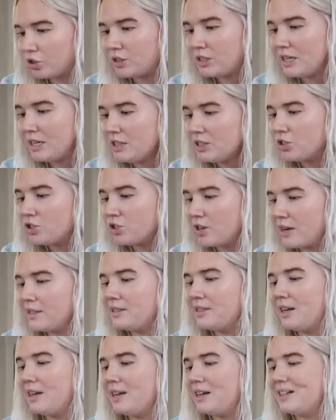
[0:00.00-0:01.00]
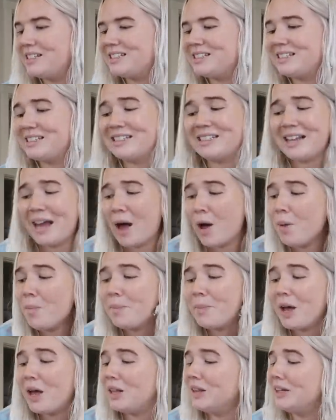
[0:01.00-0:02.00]
De-Stressing
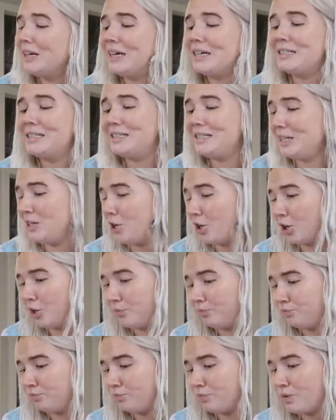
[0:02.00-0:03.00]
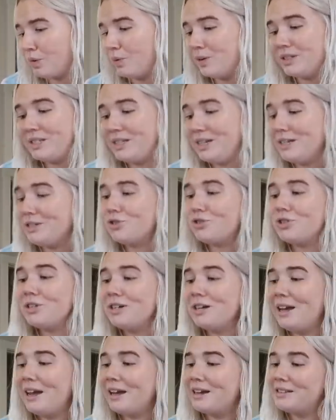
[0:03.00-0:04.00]
Scalp Elixir with tea
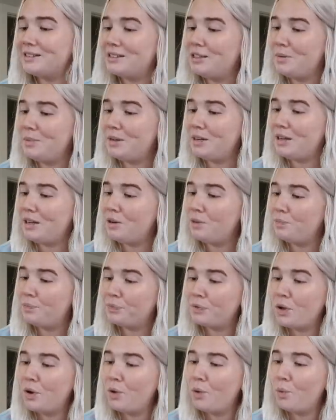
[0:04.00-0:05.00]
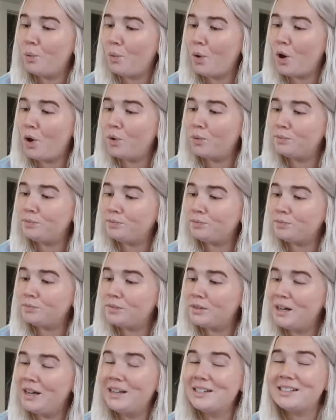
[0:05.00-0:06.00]
tree and CBD. Whoa,
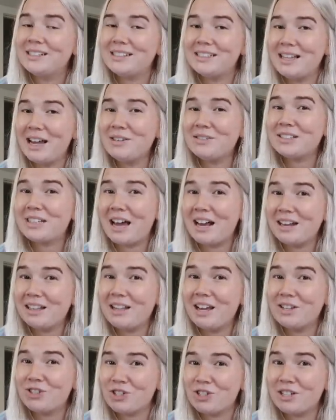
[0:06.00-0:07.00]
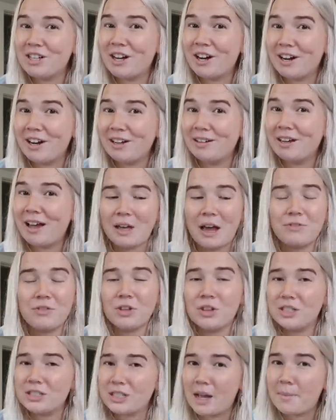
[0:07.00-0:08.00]
sounds kind of legendary.
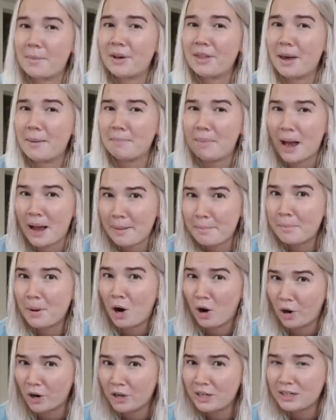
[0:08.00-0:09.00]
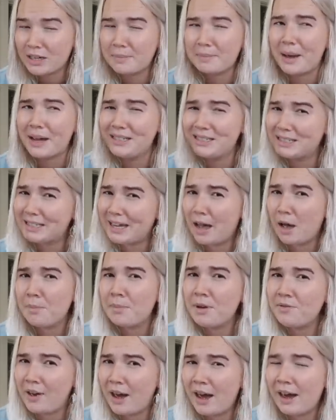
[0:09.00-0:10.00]
After the summer that my part and my scalp
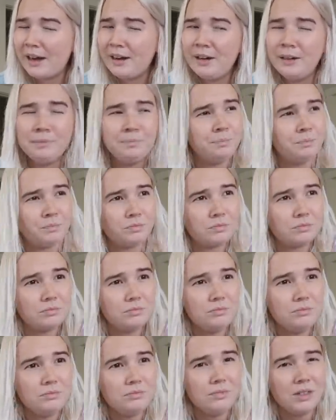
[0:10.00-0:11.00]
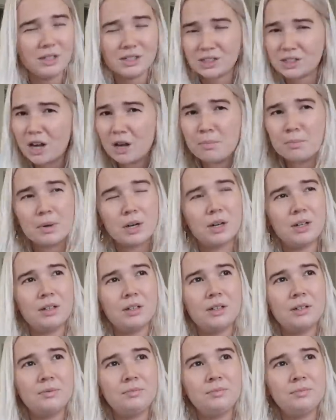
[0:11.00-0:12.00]
have had,
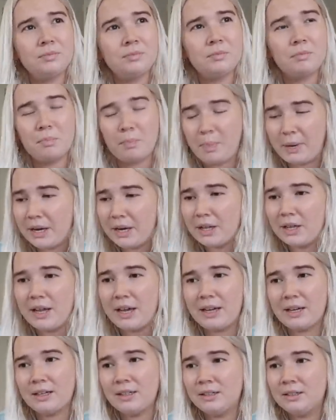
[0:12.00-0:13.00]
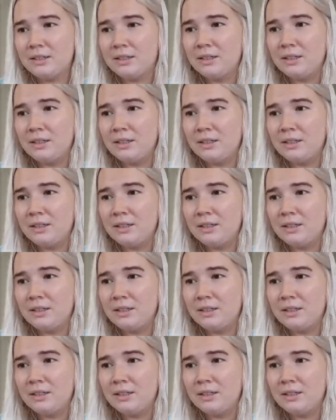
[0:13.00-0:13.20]
sunburned, peeling,